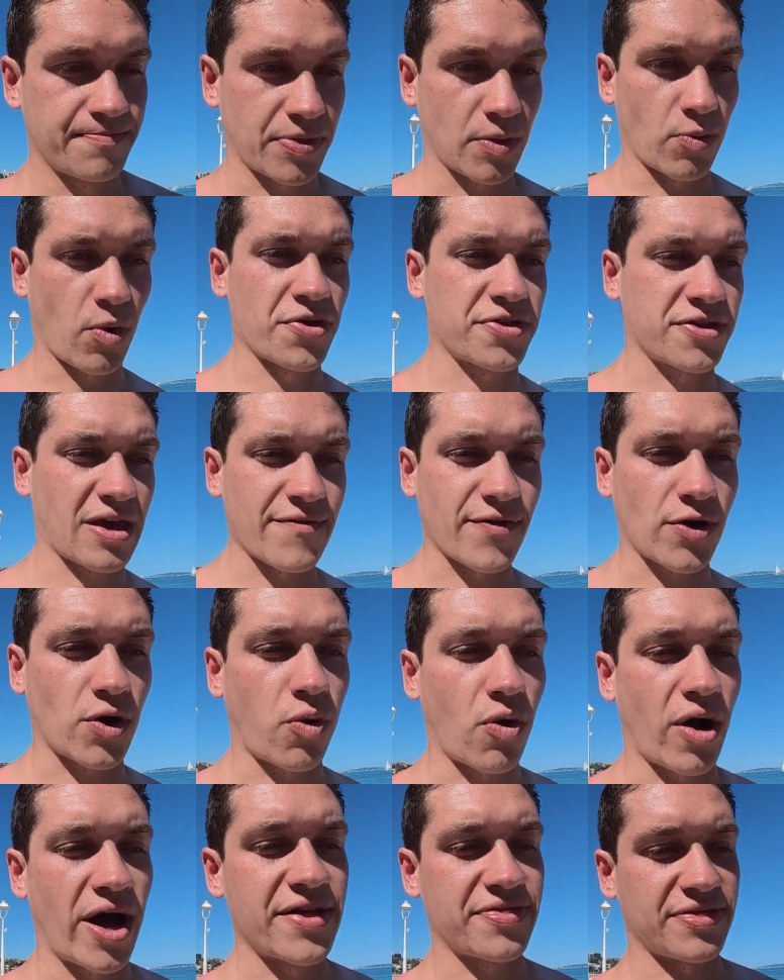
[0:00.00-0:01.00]
Once I've
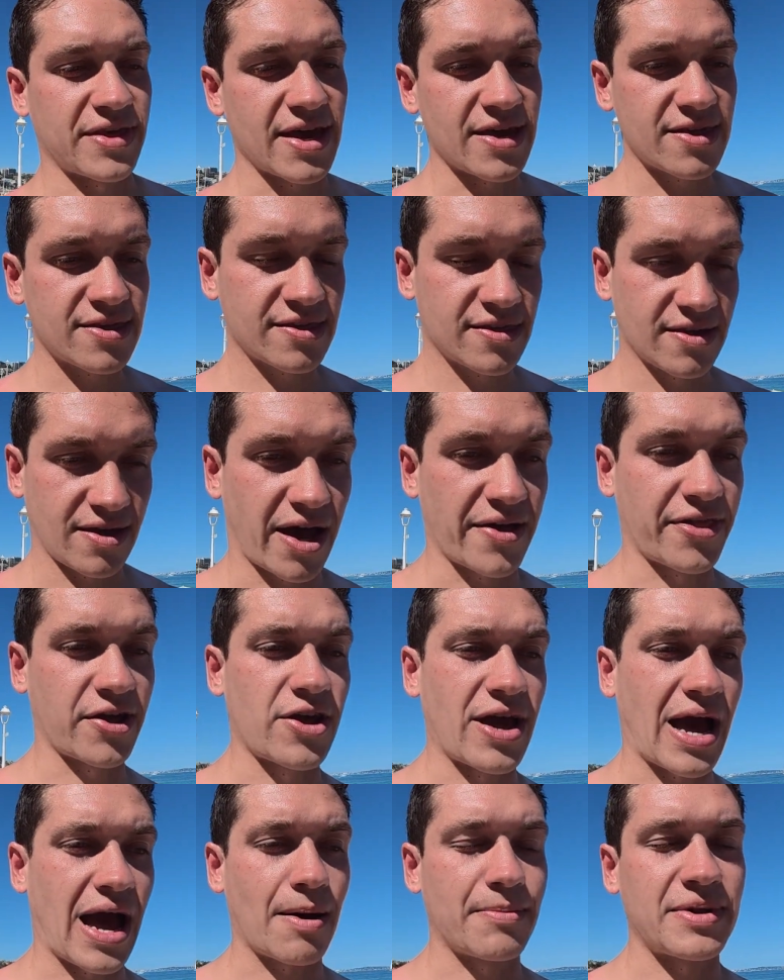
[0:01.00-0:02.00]
acquired this, I then
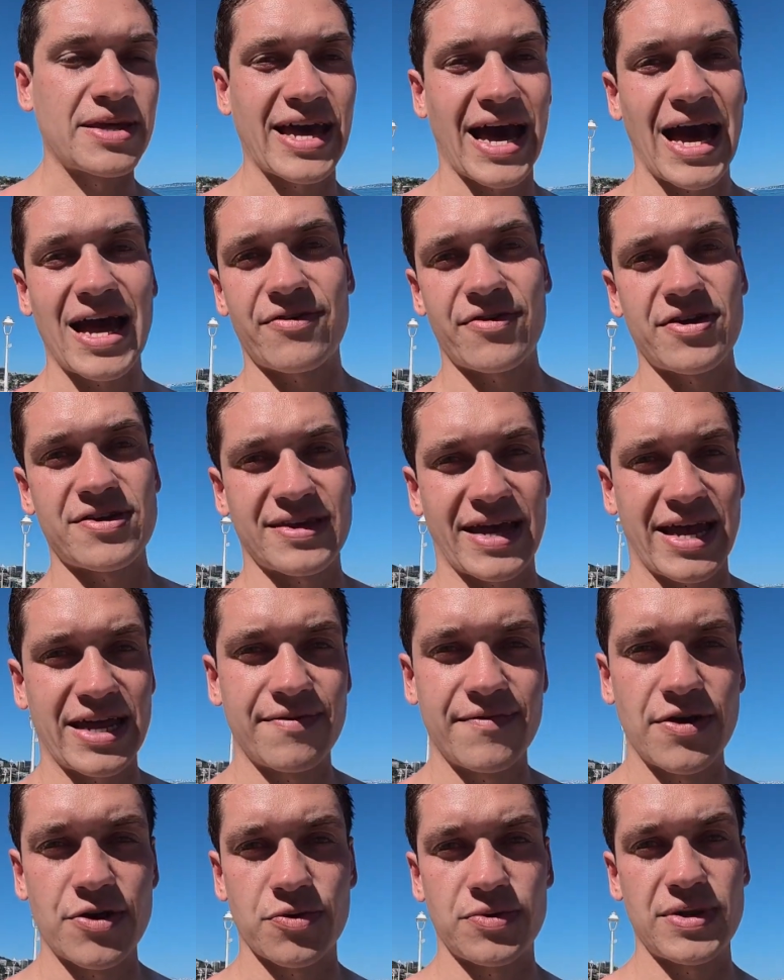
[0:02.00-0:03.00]
know how many calories that
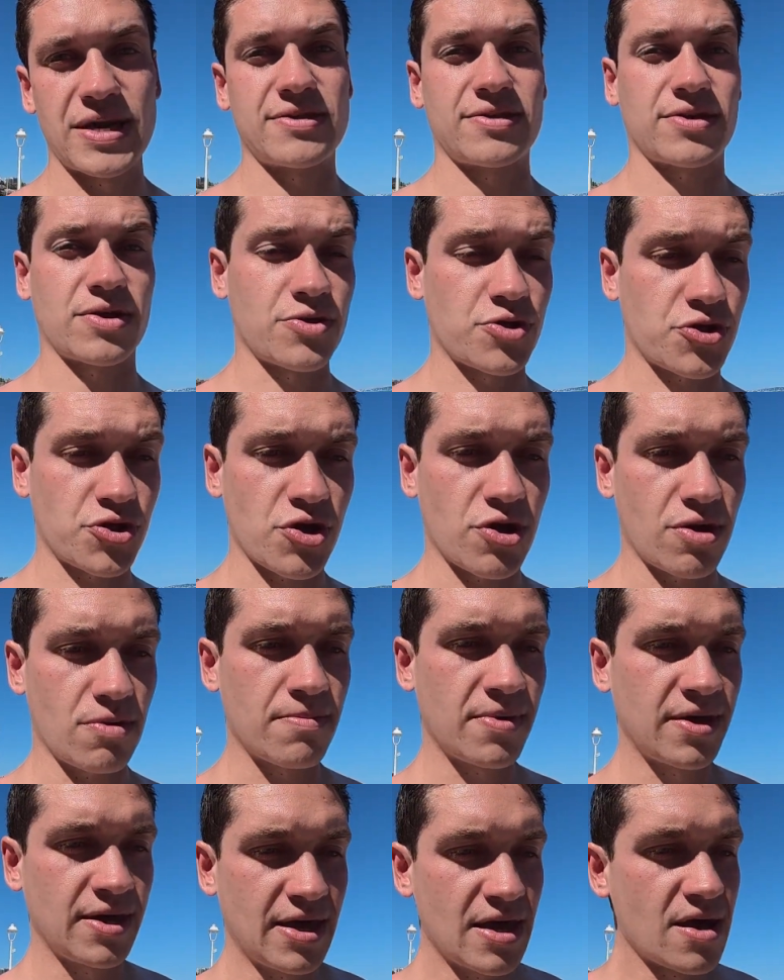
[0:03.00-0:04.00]
individual needs to
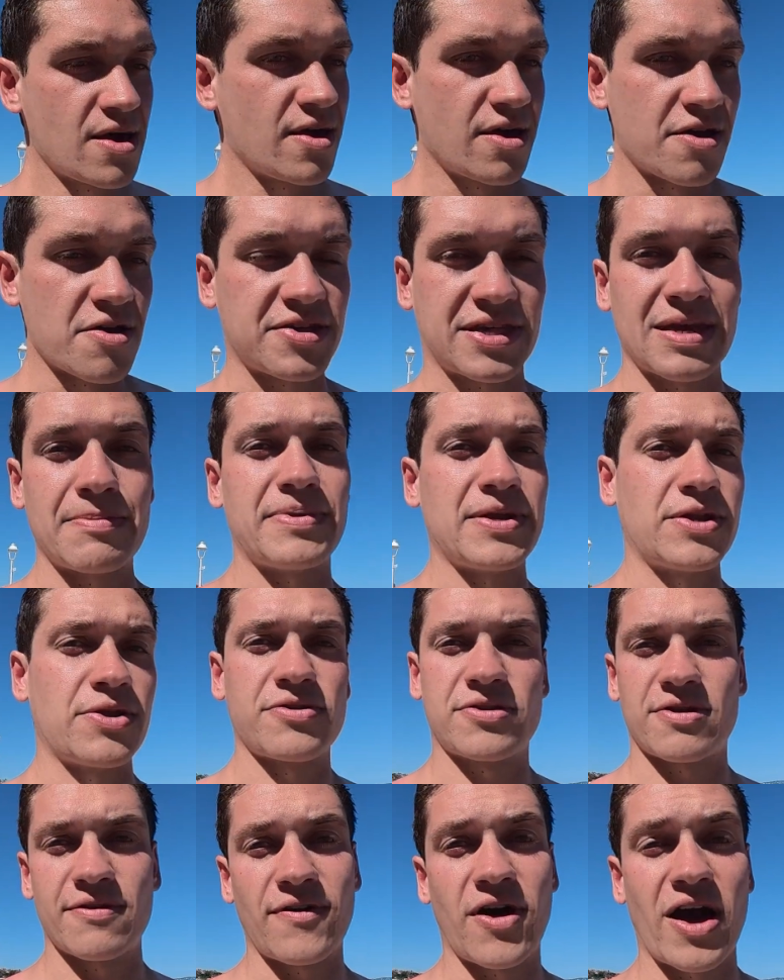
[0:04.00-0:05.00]
consume simply to
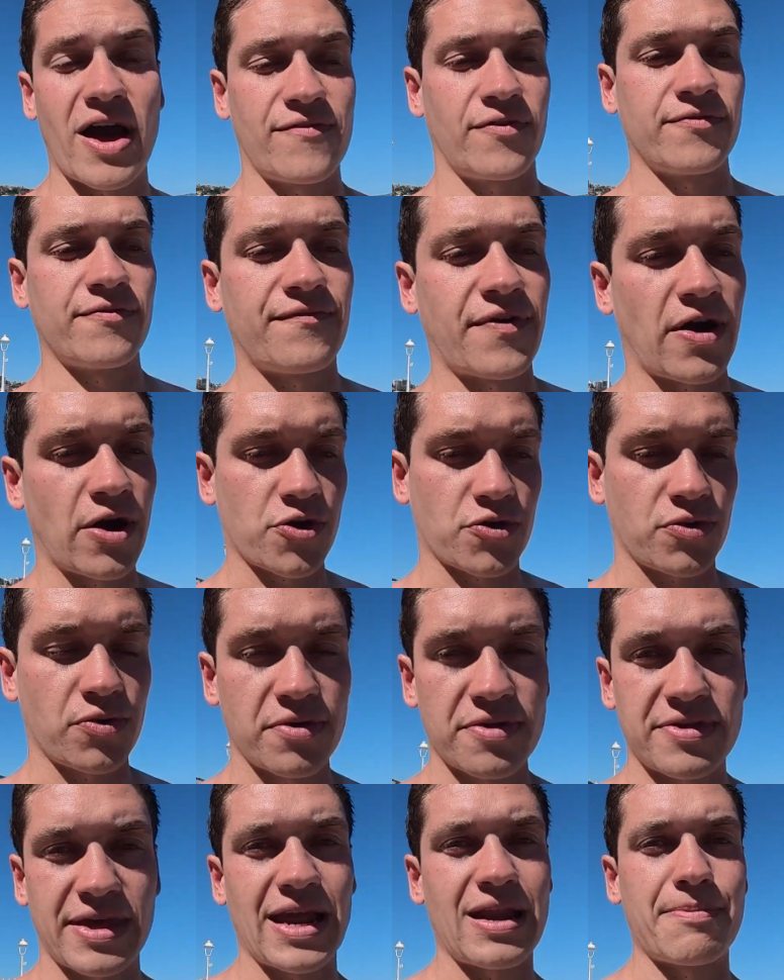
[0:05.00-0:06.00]
survive and function on
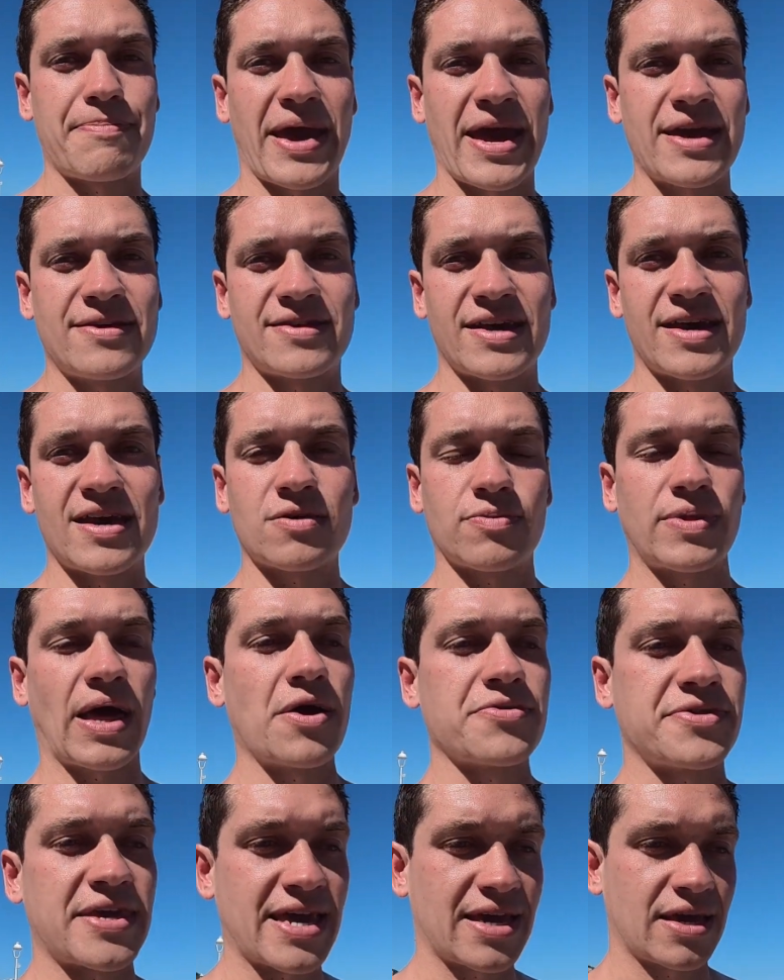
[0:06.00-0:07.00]
a daily basis
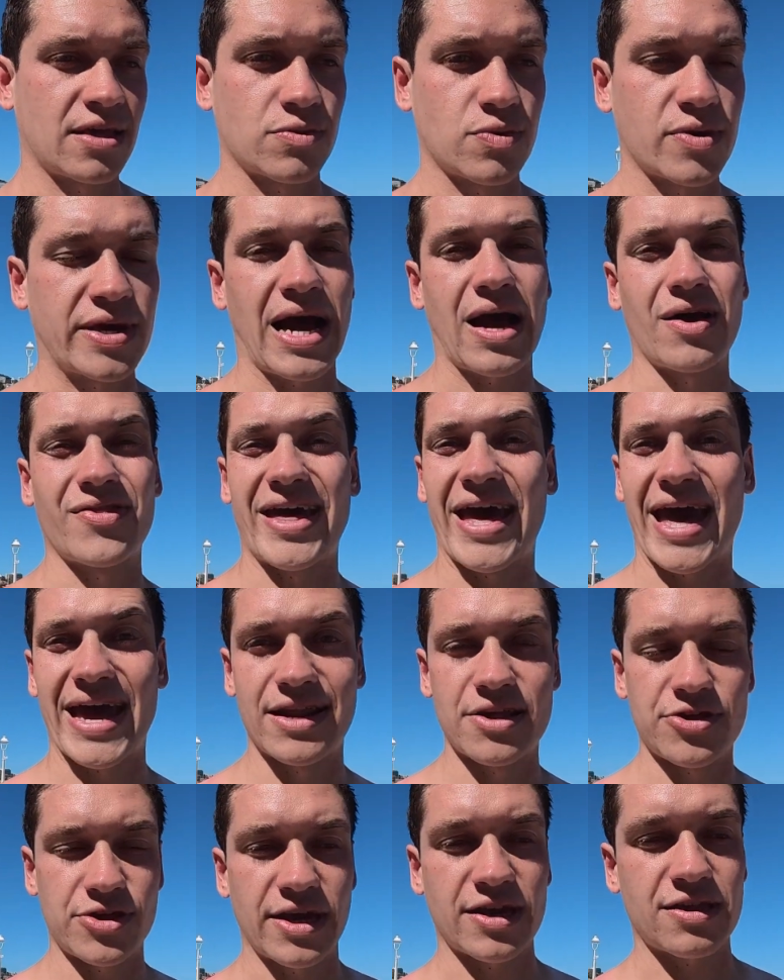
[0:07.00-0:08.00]
without taking into account their
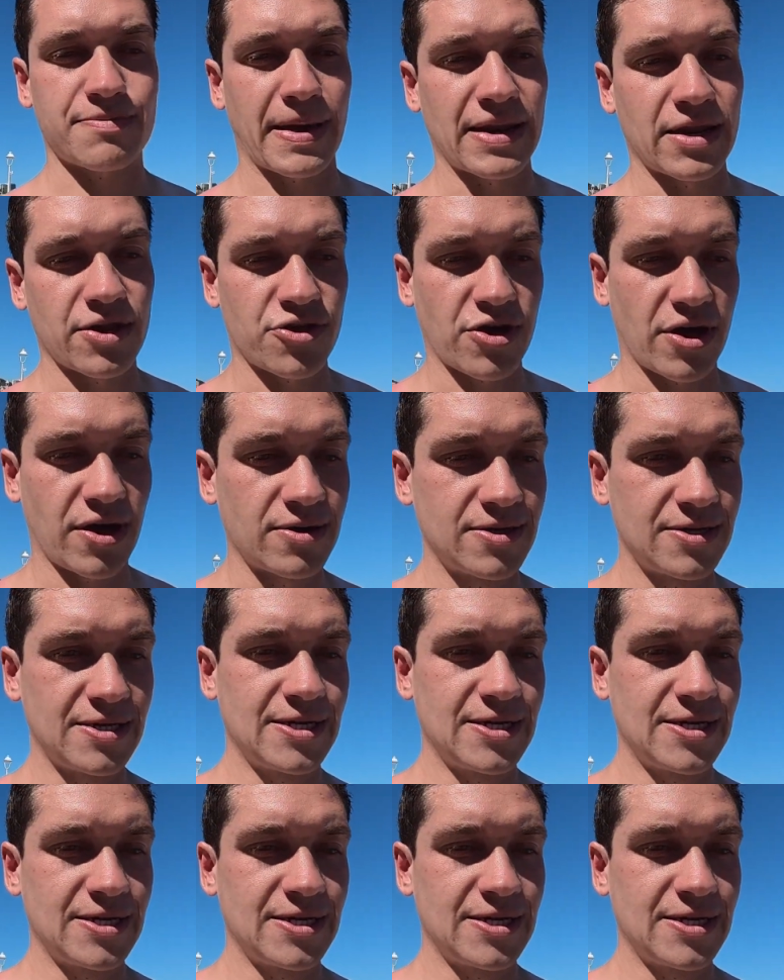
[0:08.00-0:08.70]
energy expenditure.